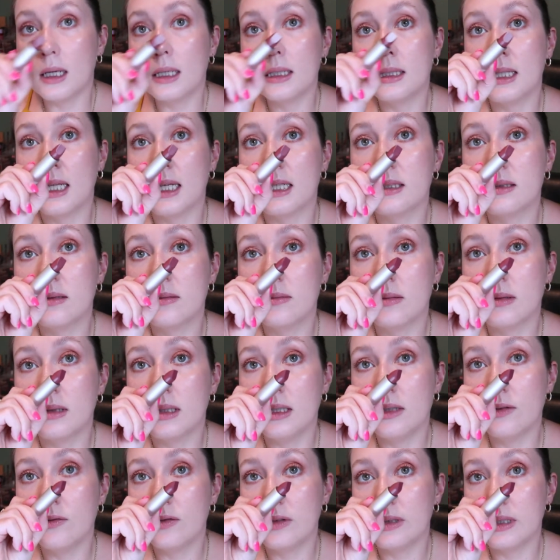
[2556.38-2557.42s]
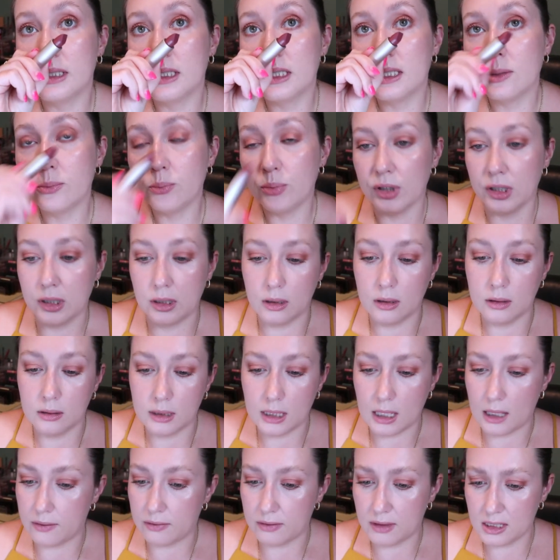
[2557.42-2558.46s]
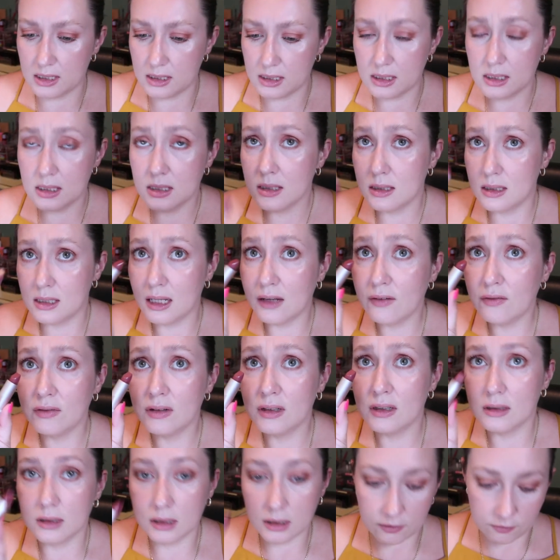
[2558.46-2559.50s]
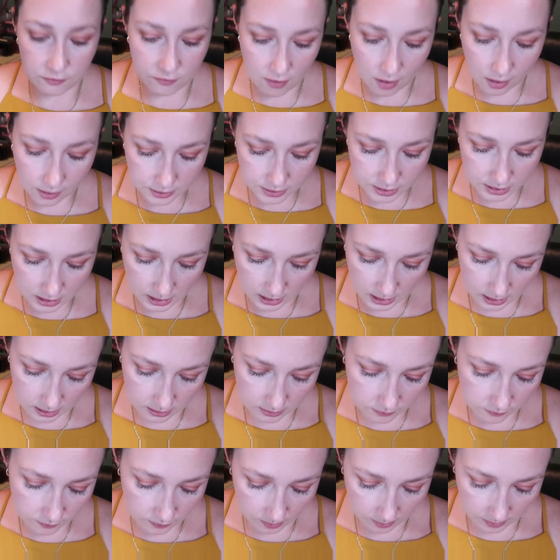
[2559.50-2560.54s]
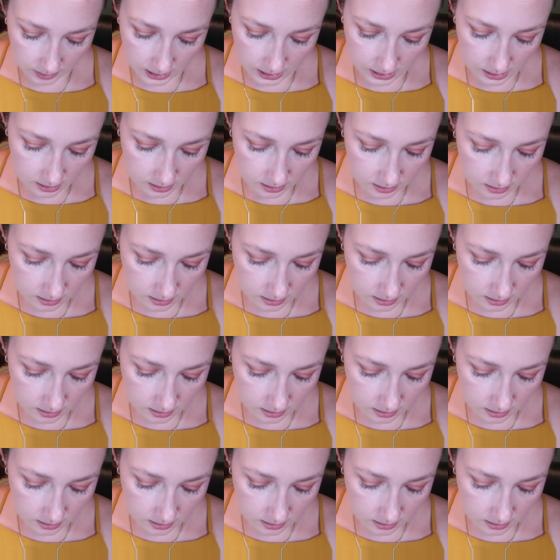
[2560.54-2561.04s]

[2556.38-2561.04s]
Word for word: and that's even deeper. Yeah, this is definitely a fall shade for me.